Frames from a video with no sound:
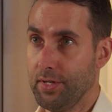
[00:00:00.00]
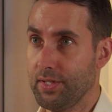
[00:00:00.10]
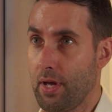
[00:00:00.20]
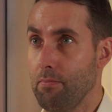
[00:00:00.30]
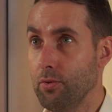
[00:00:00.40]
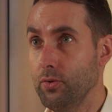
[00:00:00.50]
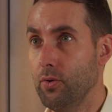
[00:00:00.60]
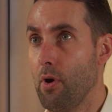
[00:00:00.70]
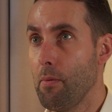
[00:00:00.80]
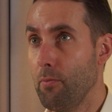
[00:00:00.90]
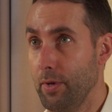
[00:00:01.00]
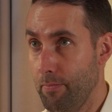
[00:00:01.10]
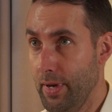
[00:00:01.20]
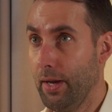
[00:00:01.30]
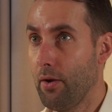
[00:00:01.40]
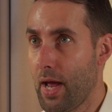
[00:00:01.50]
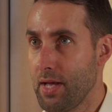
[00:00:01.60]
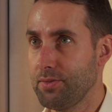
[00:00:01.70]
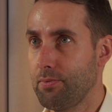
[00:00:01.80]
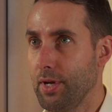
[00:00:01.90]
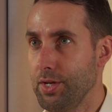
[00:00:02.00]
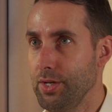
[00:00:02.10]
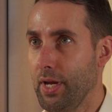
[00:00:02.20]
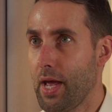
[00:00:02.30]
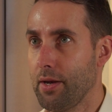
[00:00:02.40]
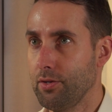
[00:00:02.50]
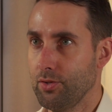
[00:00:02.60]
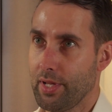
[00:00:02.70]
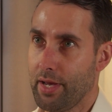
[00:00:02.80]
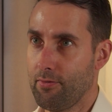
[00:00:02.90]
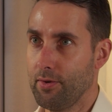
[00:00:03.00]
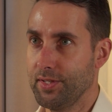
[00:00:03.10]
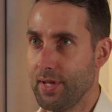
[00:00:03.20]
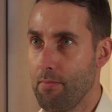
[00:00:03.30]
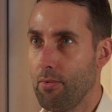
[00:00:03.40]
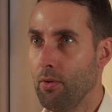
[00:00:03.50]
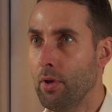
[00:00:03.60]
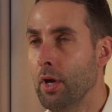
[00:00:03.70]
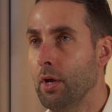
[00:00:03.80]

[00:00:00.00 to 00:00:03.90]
example, to go up with bigger aspiration catheters, like for example,